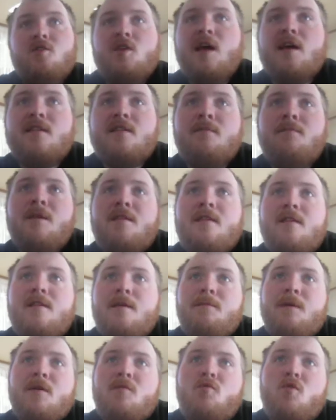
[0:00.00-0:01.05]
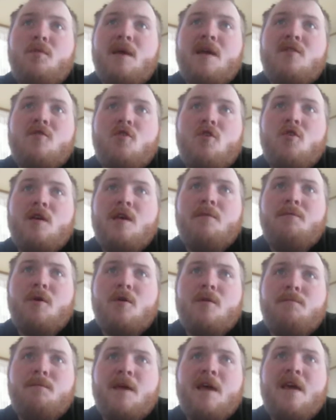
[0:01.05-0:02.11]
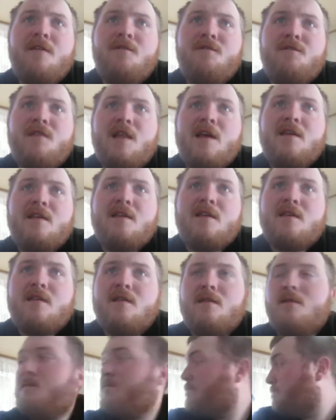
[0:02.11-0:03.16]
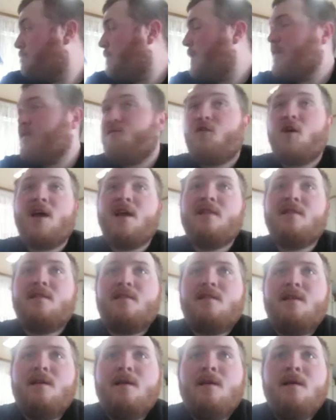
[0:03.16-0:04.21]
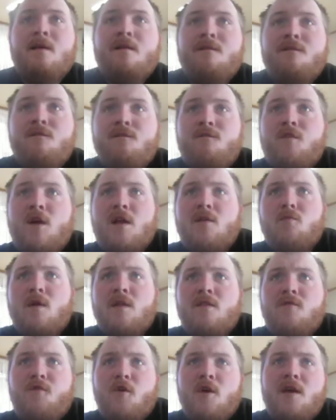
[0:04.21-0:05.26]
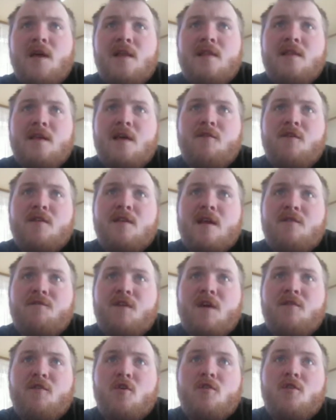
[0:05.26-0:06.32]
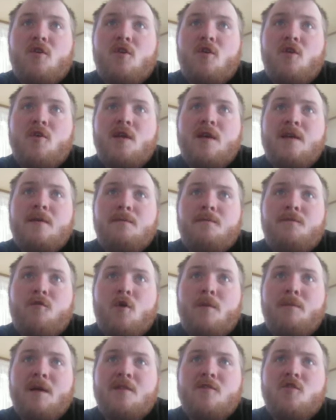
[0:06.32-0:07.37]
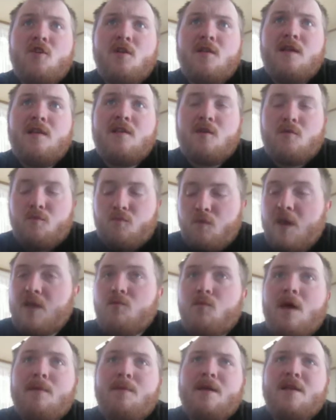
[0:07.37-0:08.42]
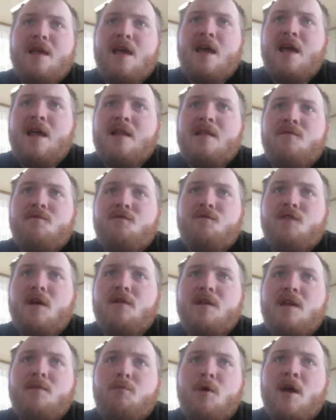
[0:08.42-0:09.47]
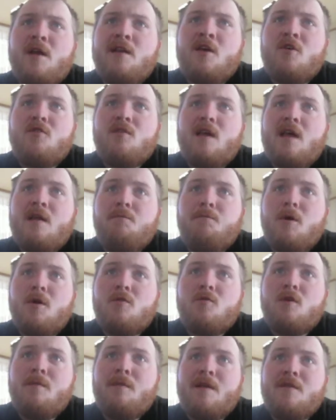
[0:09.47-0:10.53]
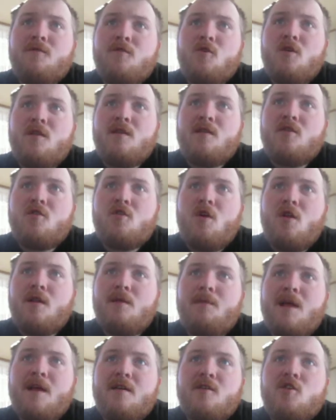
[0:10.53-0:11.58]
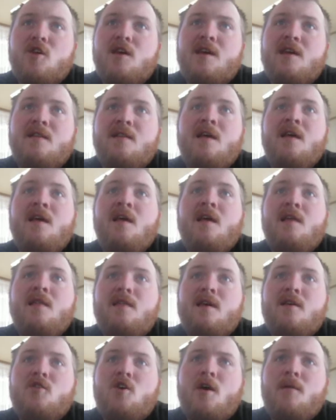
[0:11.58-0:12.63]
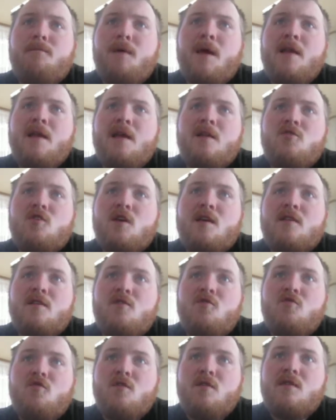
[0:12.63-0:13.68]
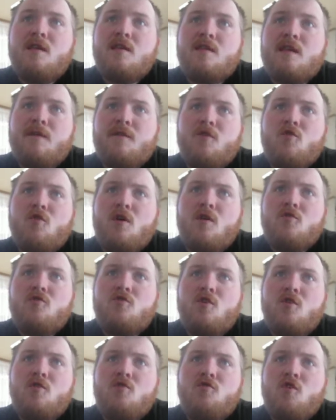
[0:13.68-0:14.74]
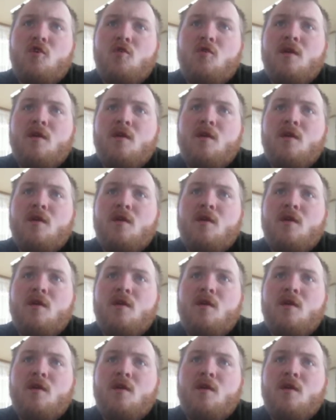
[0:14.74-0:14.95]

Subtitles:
Jackson, Mississippi. Roommates Ernie and Bert behave like best friends. Fat one's furry and the other's got feathers. Ernie, 4 months old, is a white rabbit and velvety brown ears. And Bert, 3 months old, is a golden black chicken. They share a pen at Jackson Zoo's Discovery Zoo or Children's Zoo.